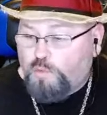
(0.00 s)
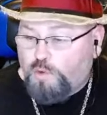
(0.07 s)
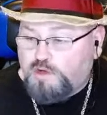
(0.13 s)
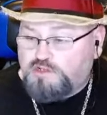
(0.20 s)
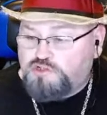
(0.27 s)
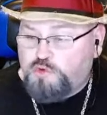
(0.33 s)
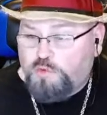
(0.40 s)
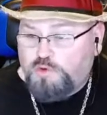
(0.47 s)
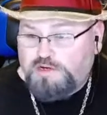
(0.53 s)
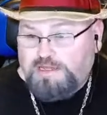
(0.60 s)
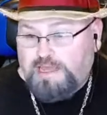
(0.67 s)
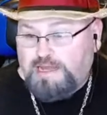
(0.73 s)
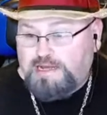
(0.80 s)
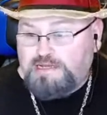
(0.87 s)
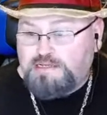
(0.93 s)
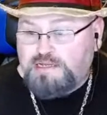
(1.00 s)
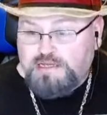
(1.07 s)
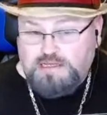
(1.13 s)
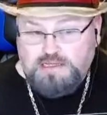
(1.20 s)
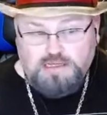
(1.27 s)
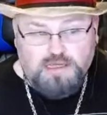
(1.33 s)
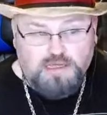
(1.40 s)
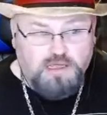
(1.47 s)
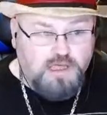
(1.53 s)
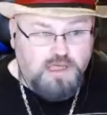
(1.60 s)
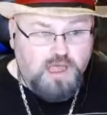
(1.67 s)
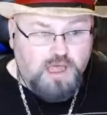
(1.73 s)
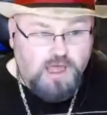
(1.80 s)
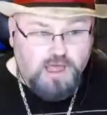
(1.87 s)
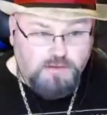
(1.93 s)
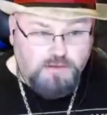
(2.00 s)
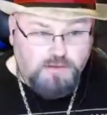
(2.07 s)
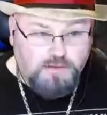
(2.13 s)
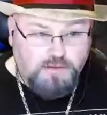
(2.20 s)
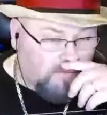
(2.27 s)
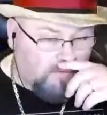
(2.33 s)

120 AD. We know